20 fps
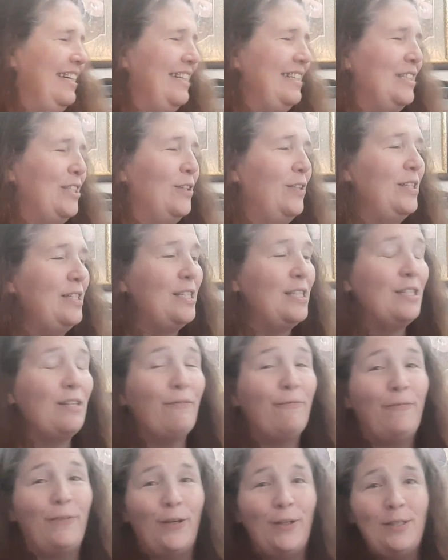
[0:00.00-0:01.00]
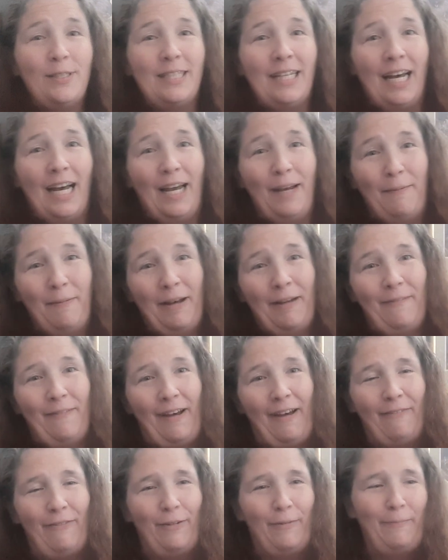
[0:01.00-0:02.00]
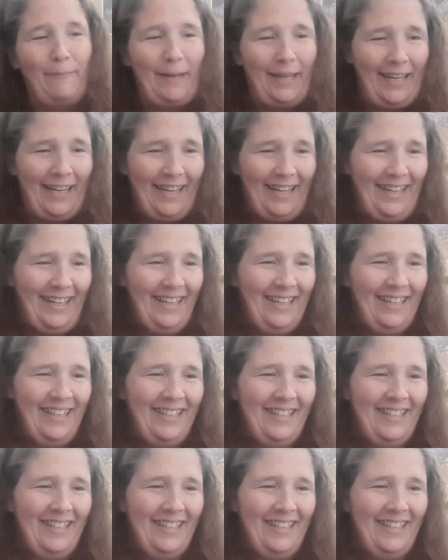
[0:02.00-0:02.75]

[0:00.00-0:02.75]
So this is the first time I've ever made